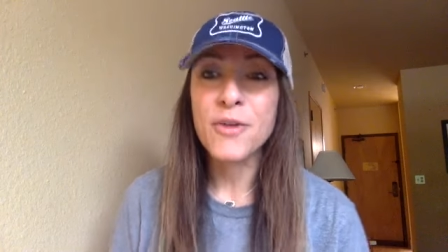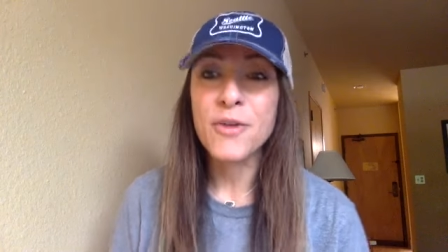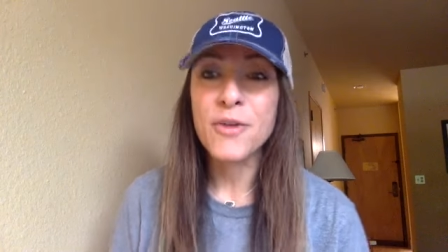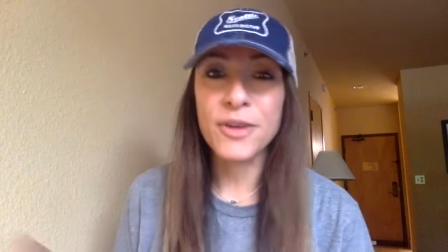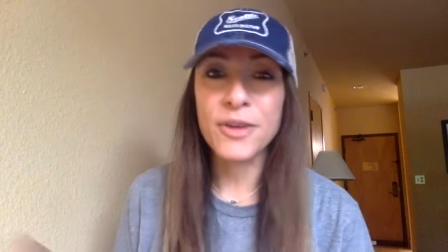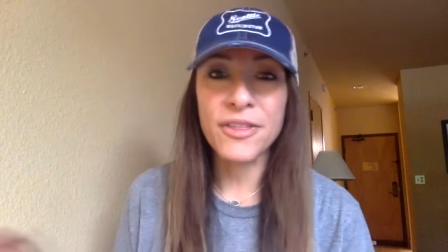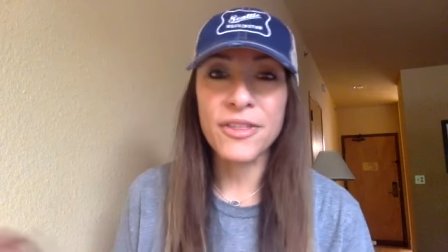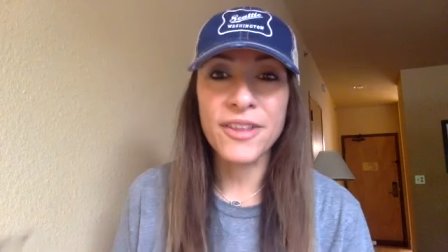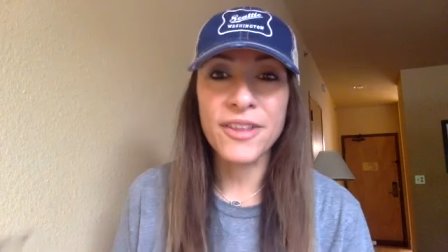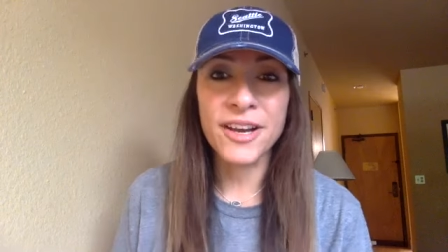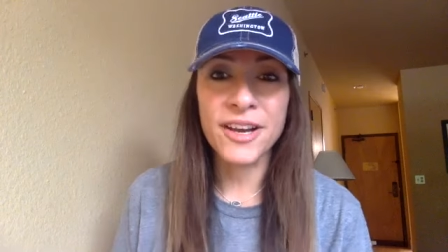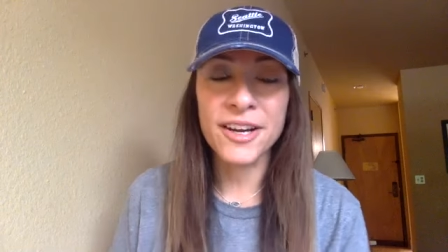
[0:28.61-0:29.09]

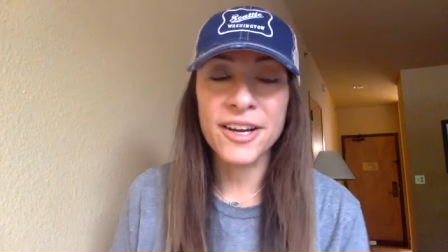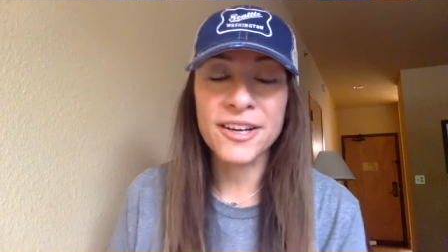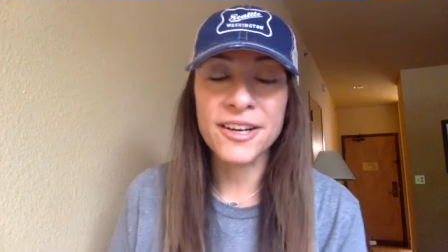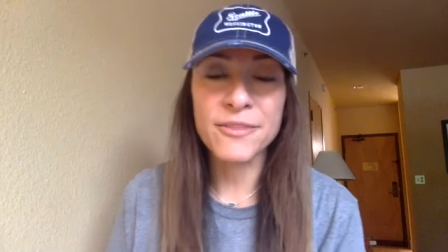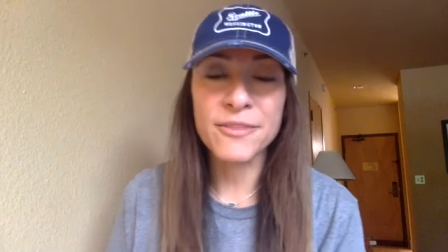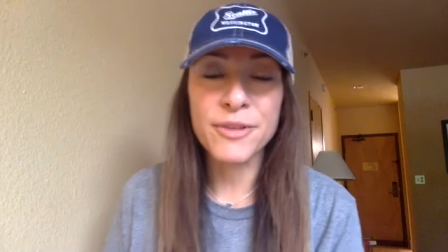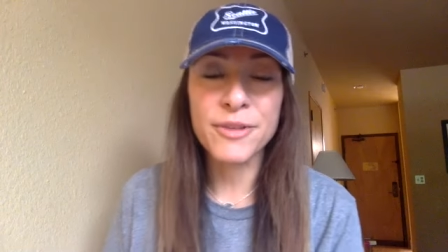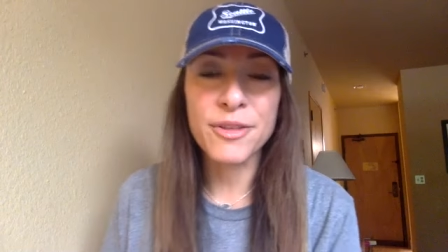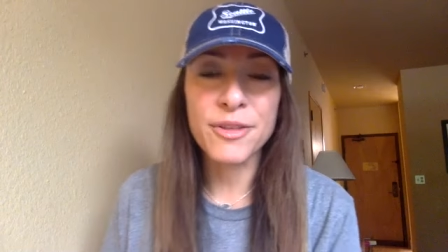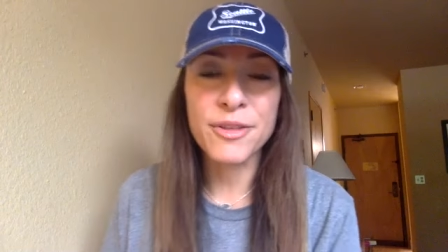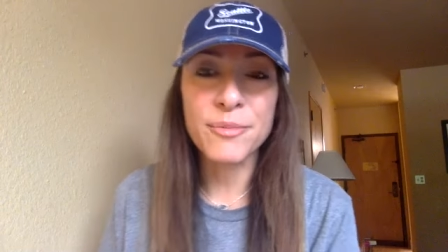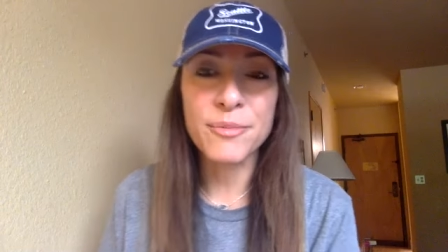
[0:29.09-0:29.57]
with
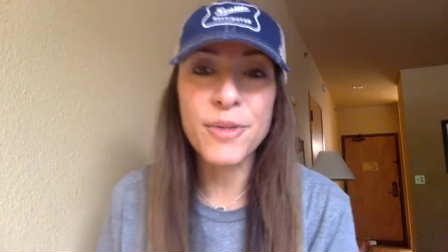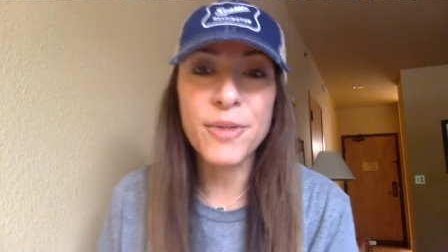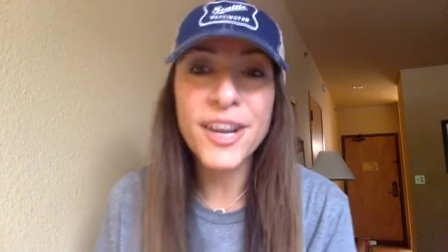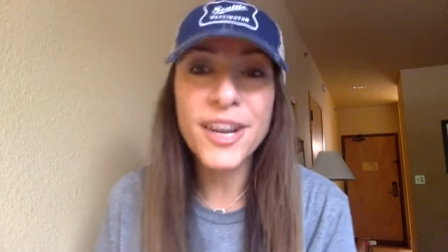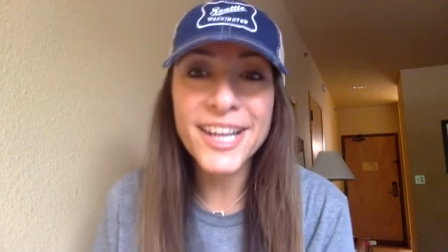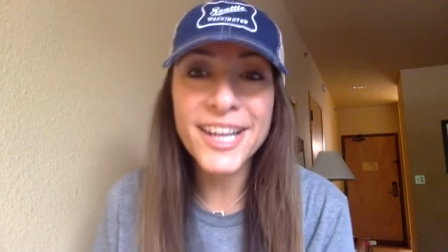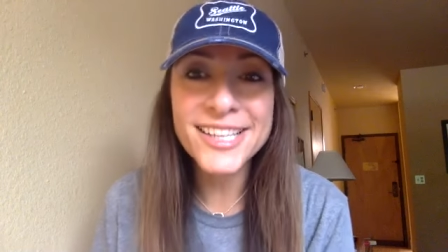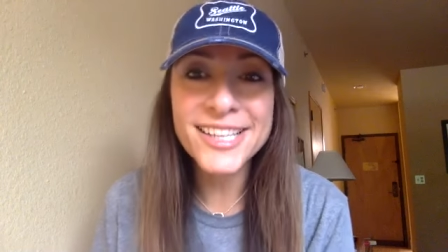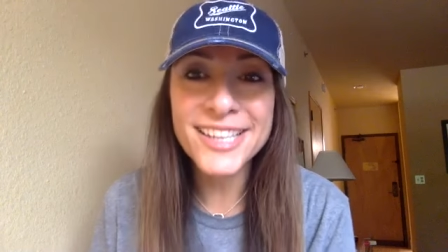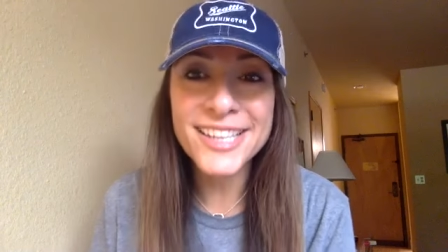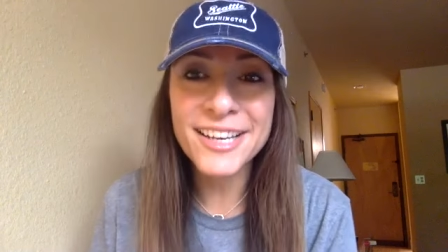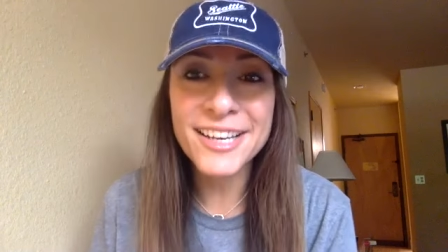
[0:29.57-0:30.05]
our with our
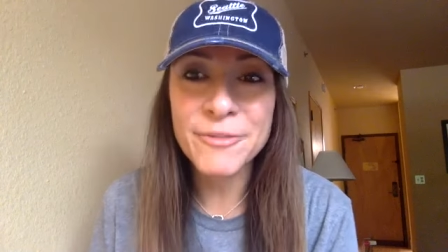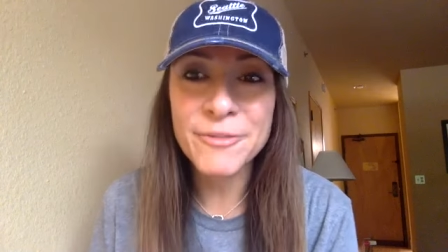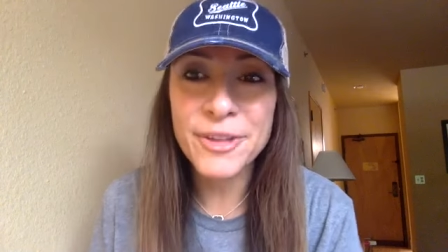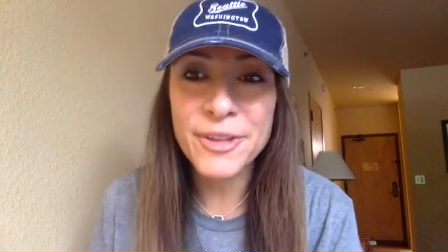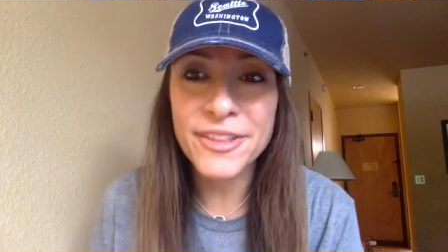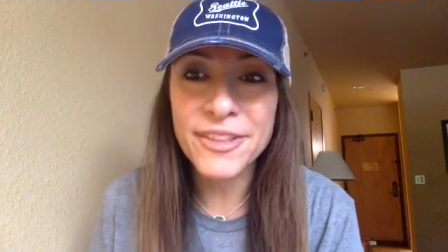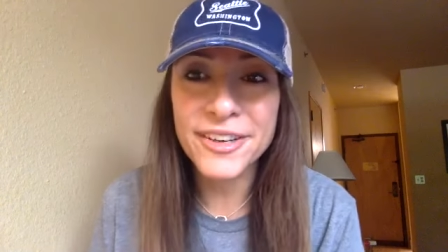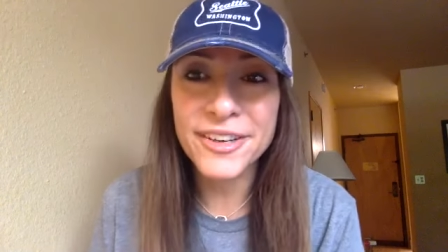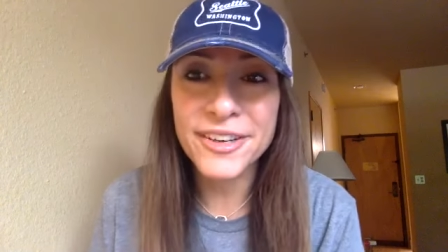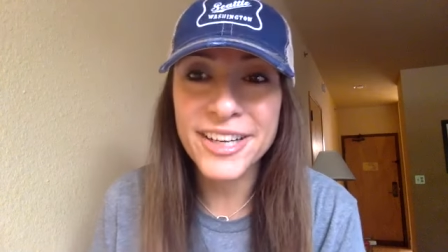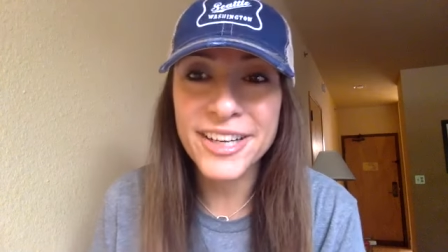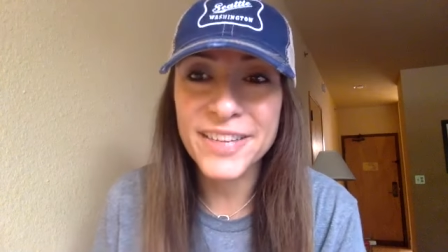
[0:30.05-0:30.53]
products and
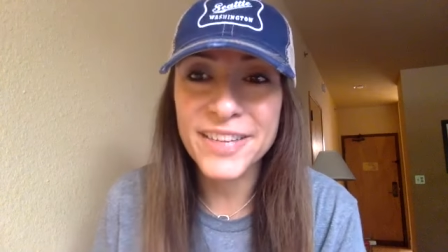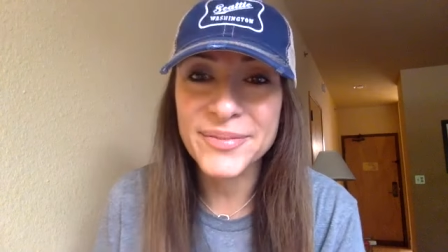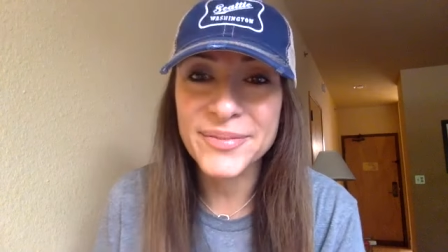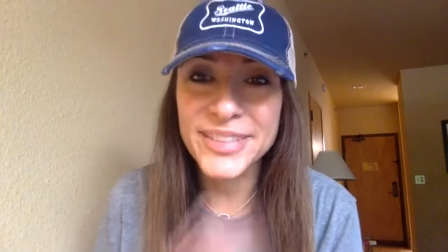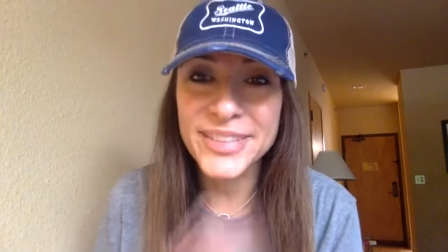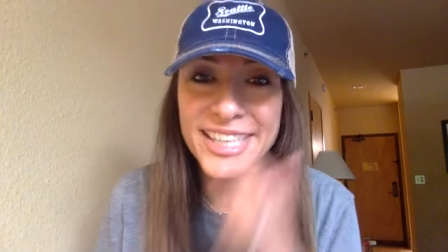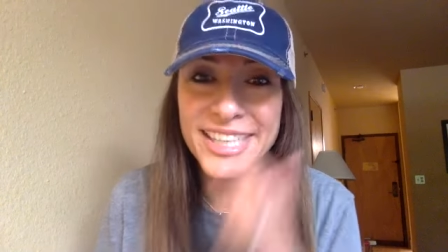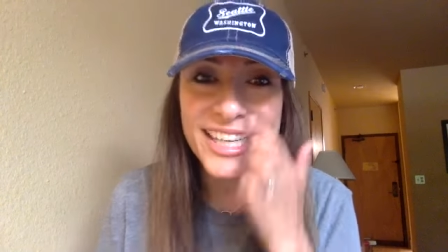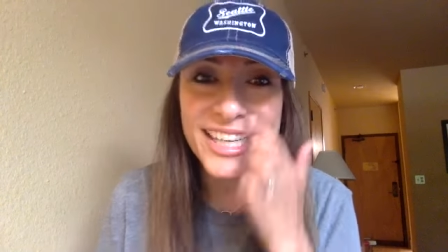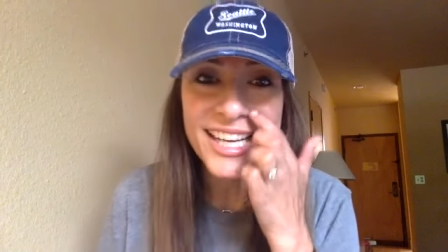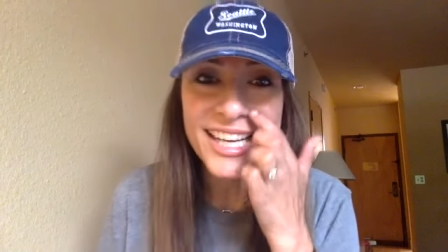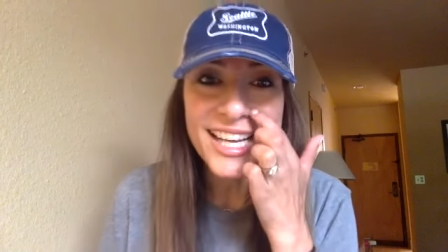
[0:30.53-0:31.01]
with our
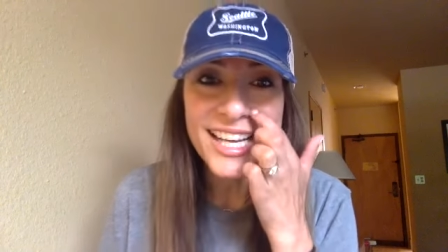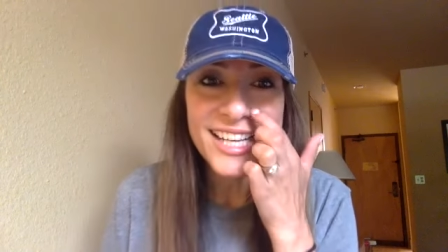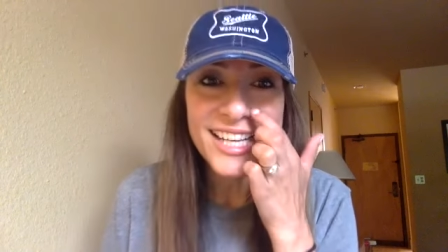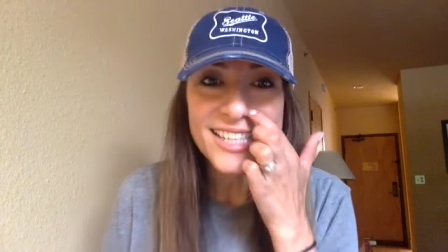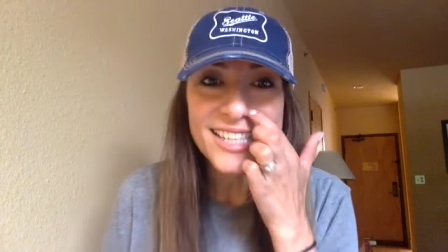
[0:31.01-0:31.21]
company.